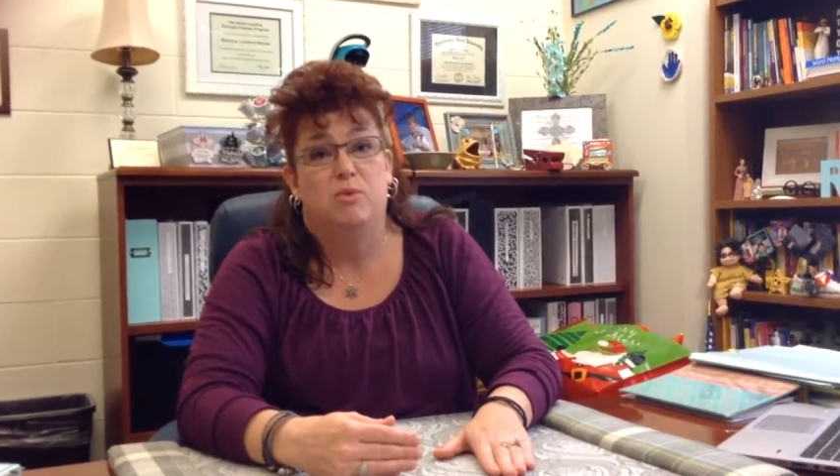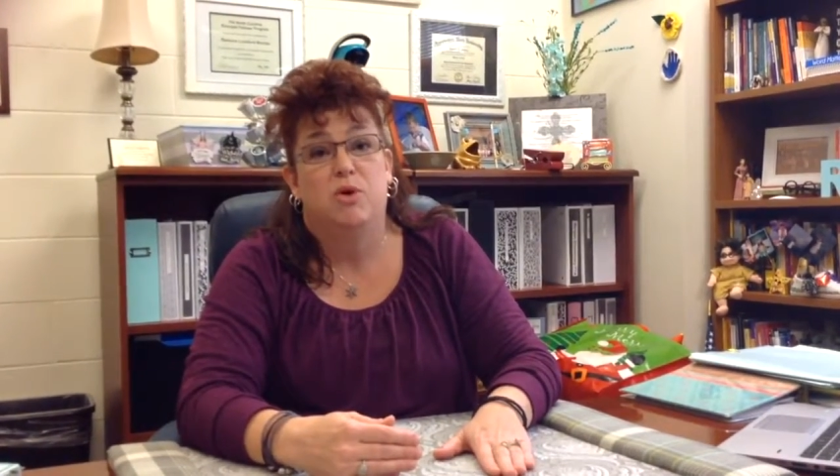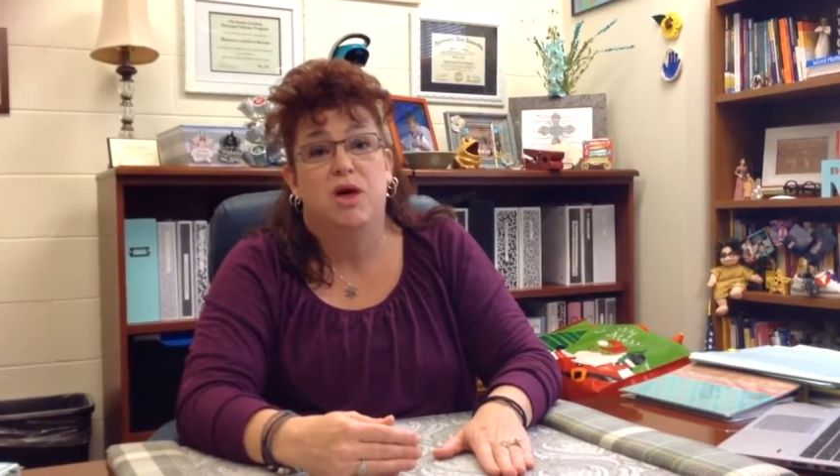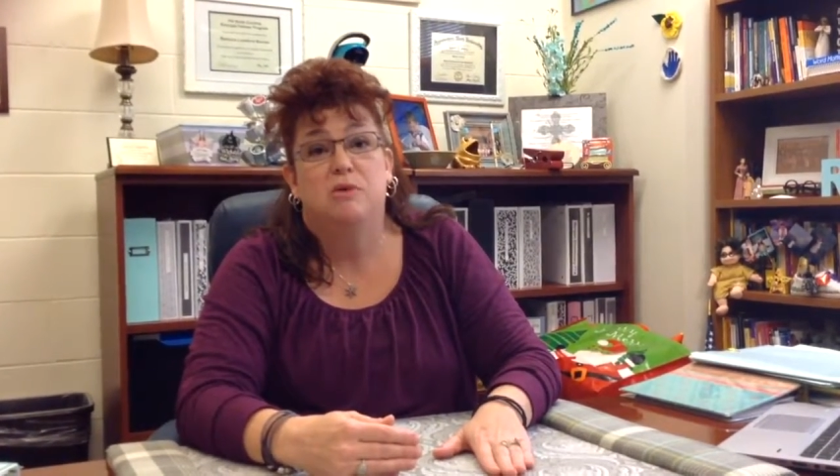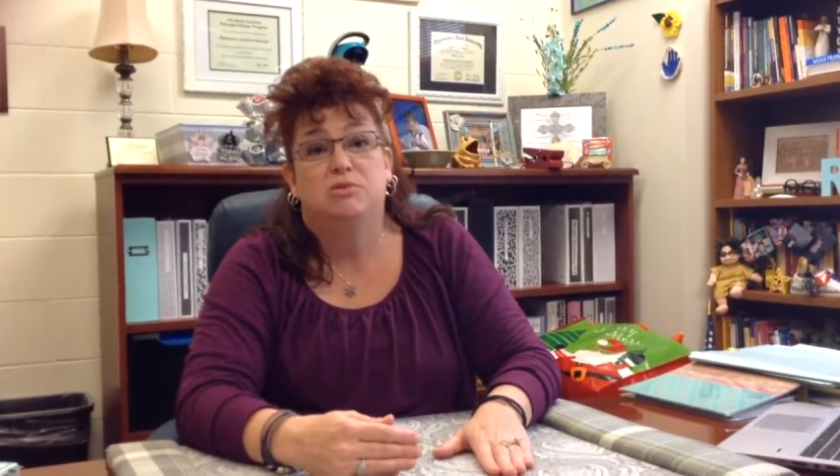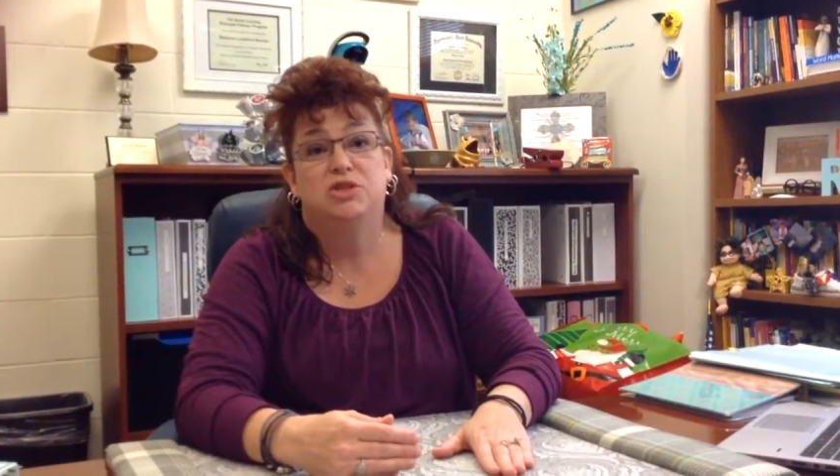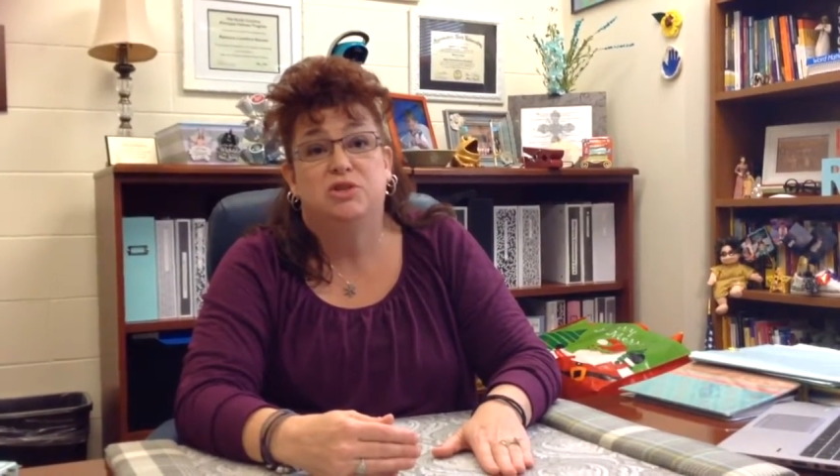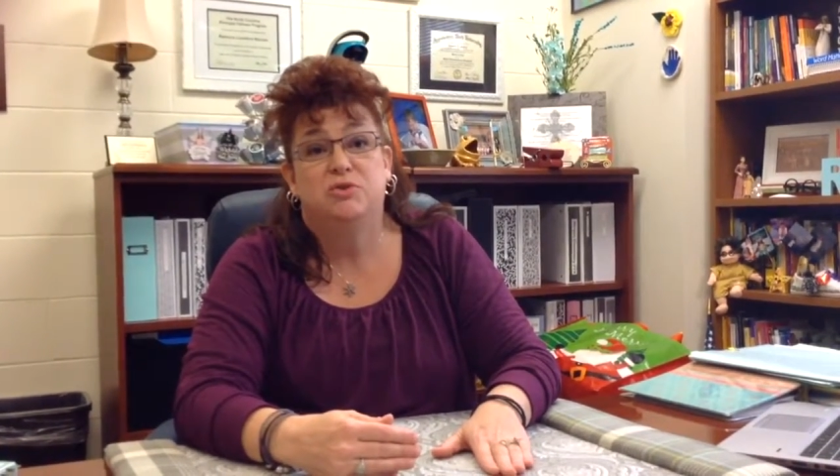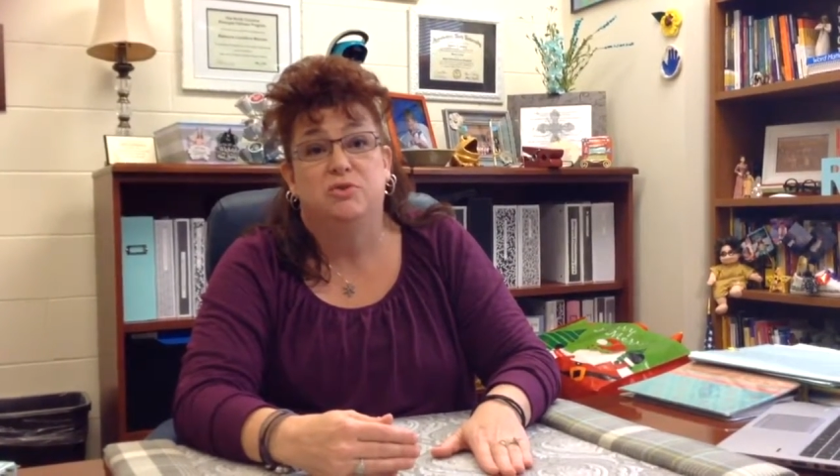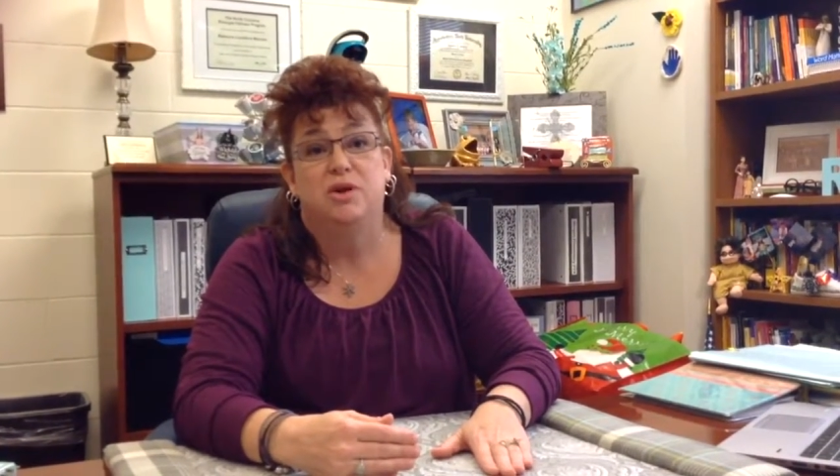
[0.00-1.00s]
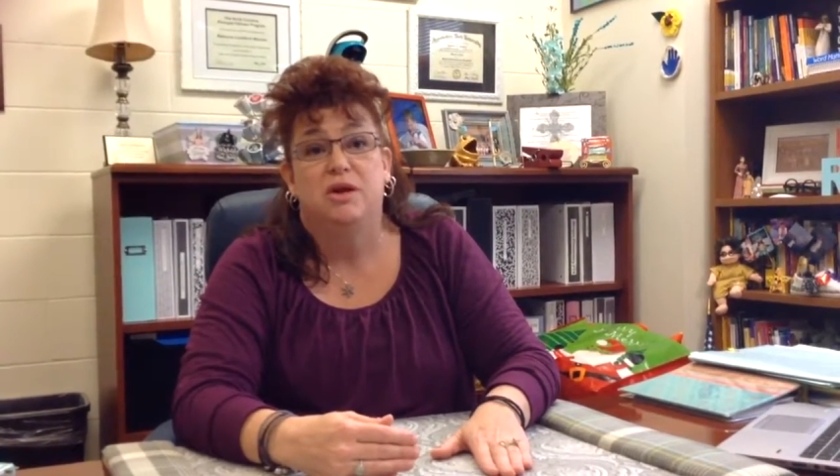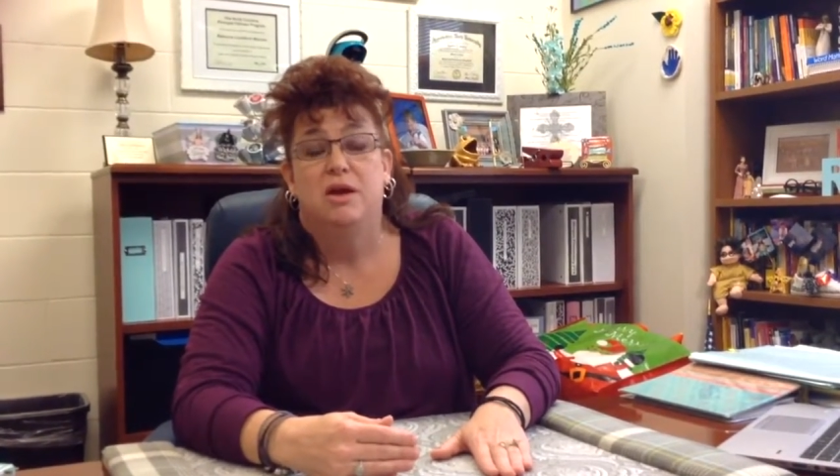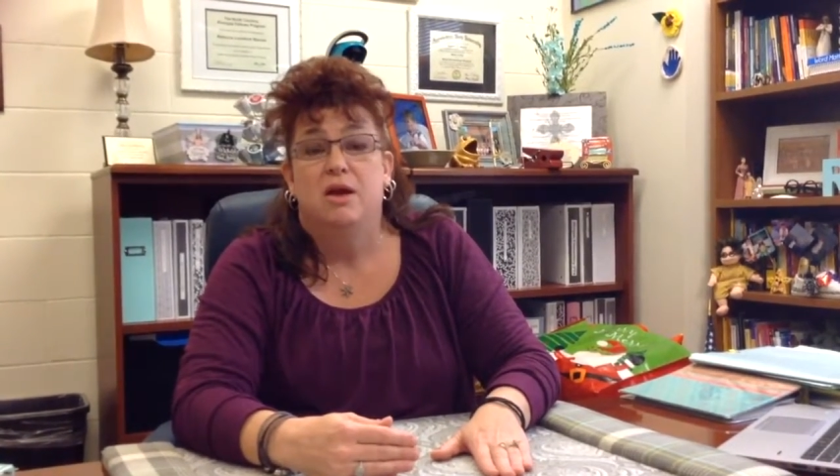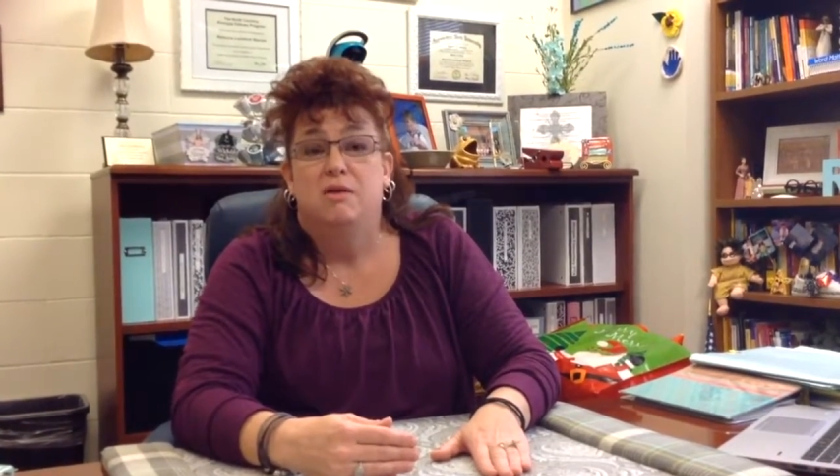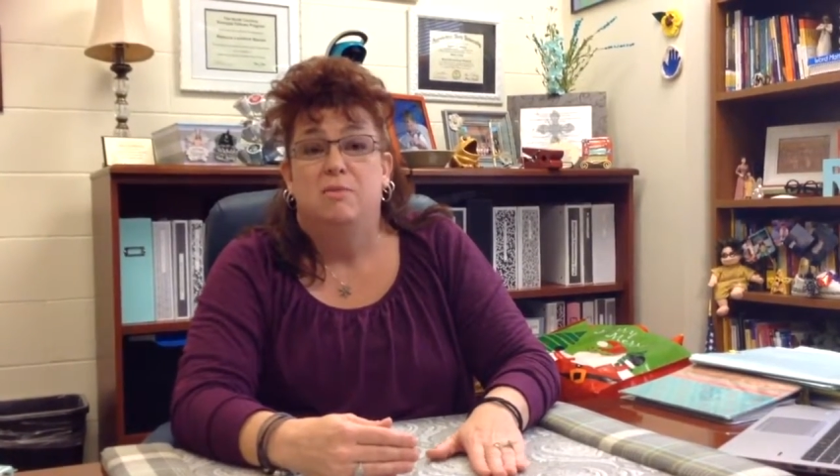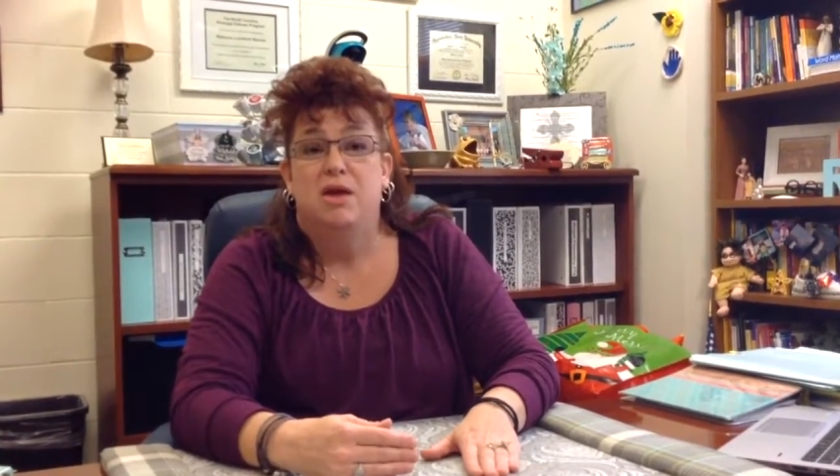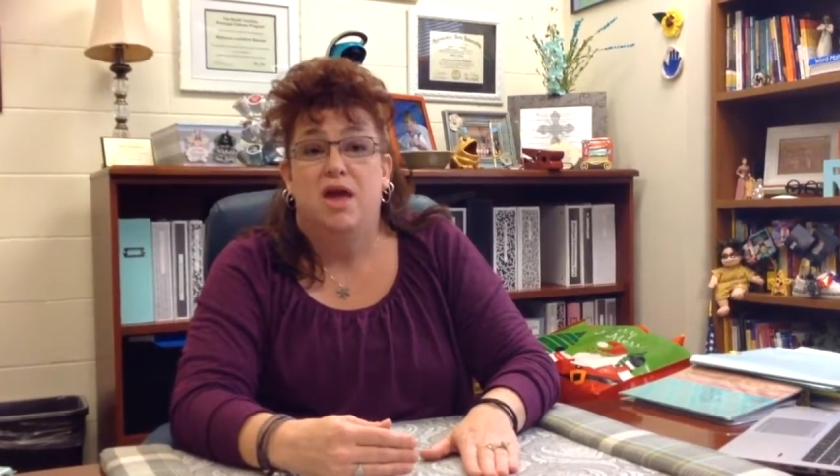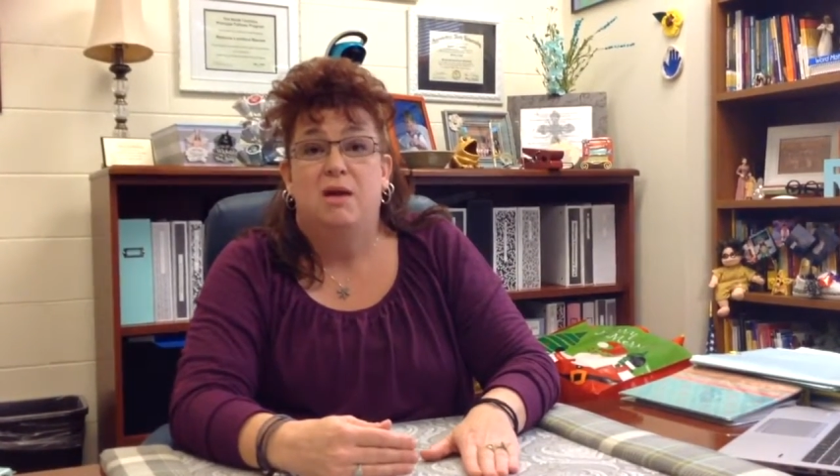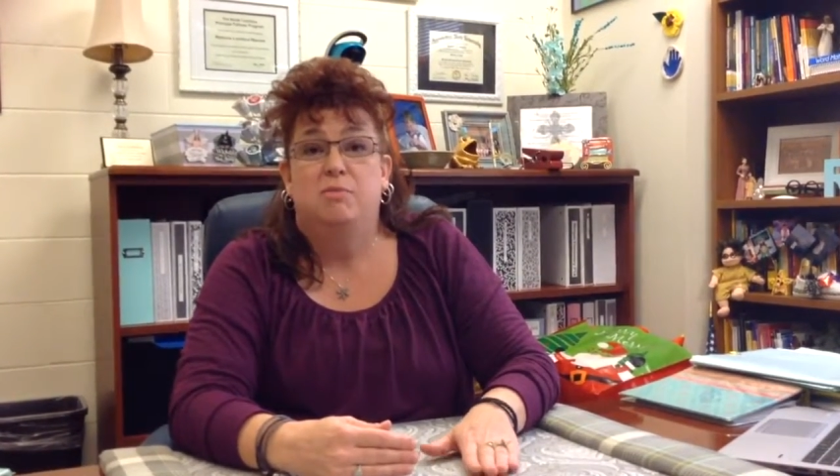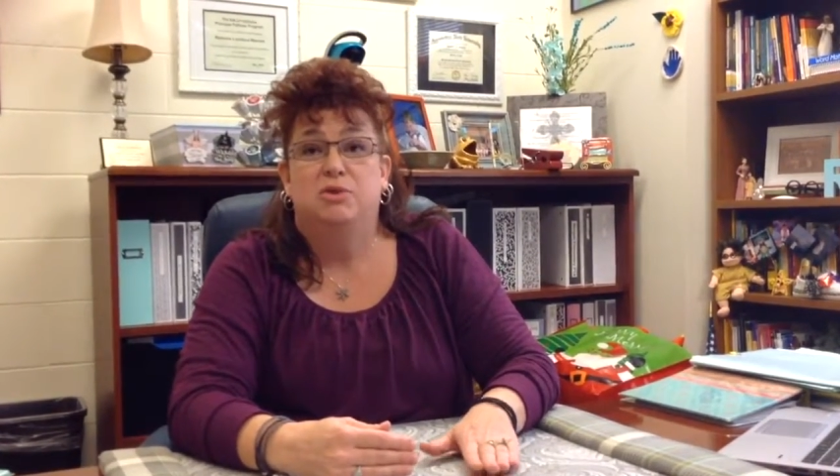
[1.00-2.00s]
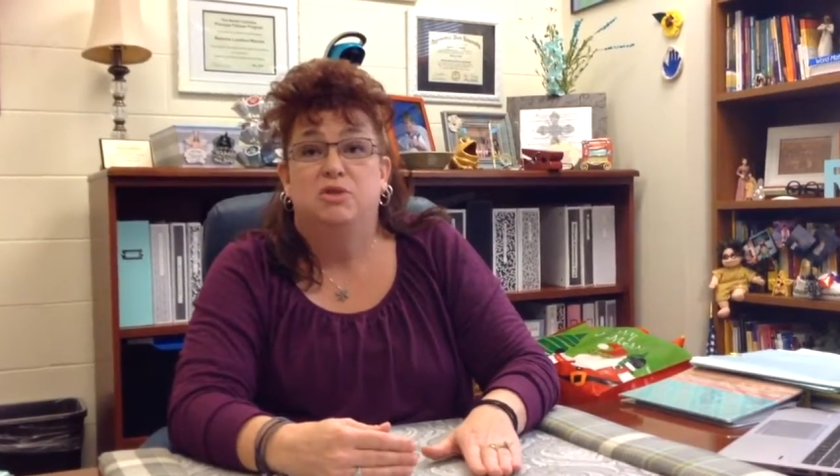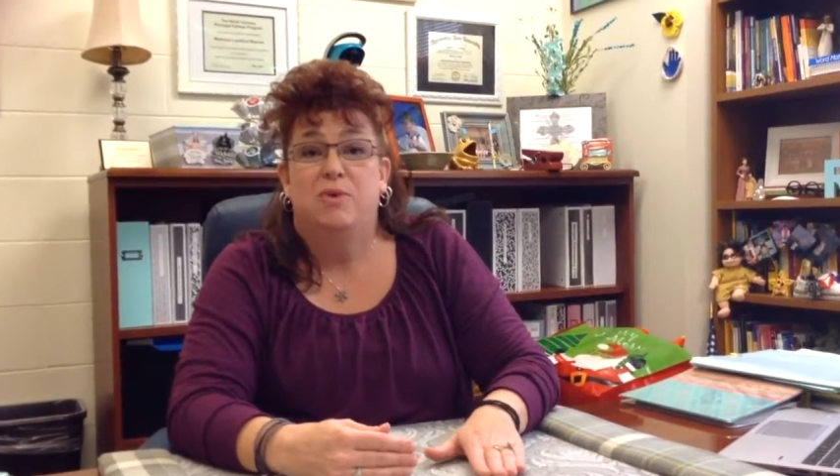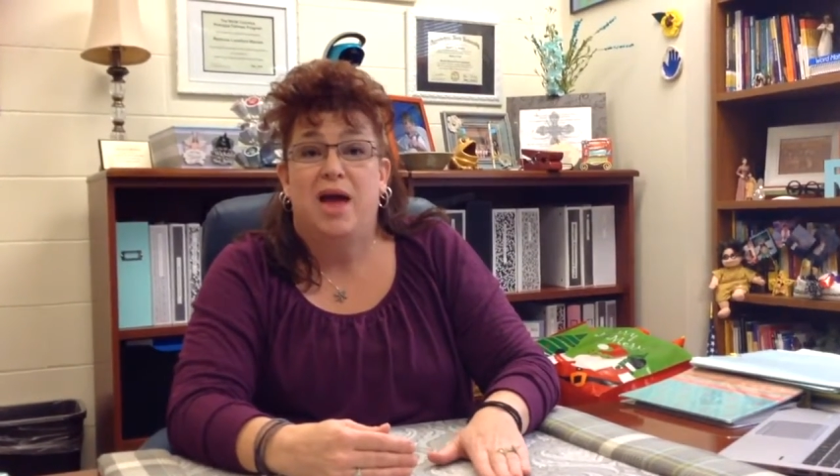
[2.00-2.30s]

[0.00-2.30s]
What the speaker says: will help children be able to